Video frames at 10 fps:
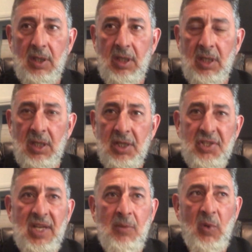in the
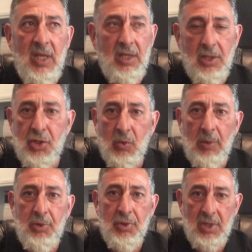same way that the
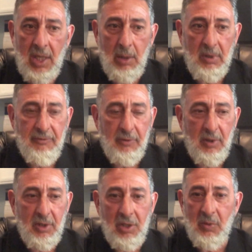scriptures kind of
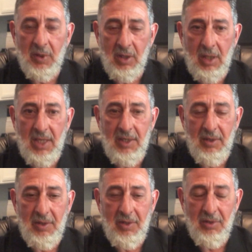refer, you know, God,
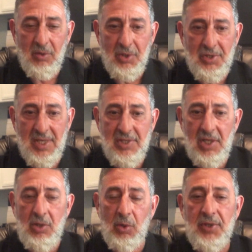the Lord says
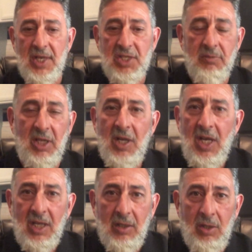in the Old Testament,
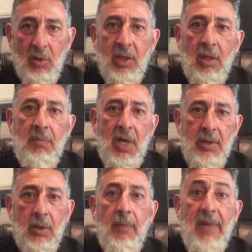you know, could a
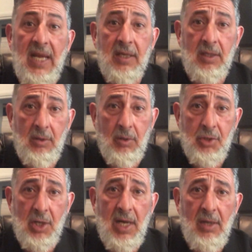mother abandon her
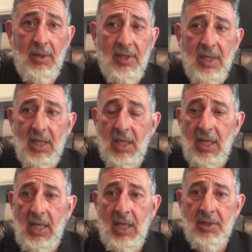child?
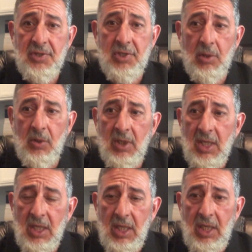And so
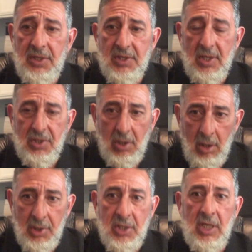it's this
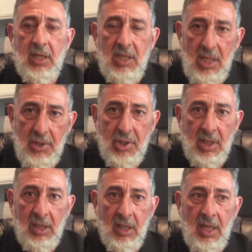constant
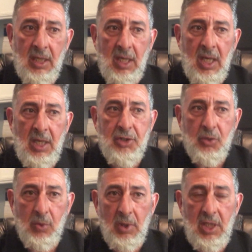teaching and, and it's
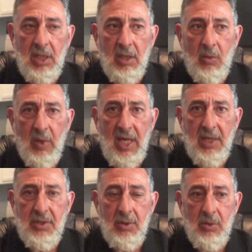really a way
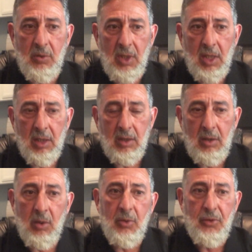to
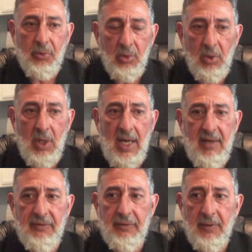go through
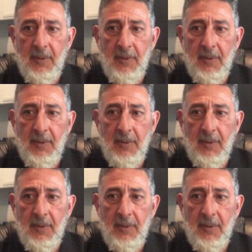life